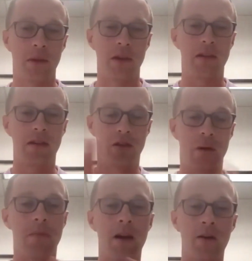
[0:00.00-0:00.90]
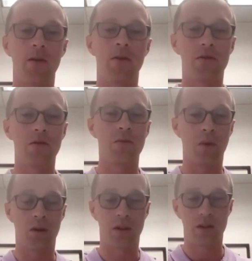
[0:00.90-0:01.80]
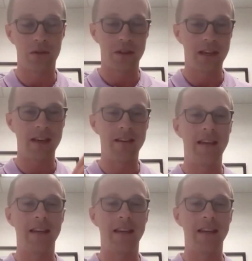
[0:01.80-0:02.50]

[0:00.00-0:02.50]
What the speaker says: But to pair those two more sophisticated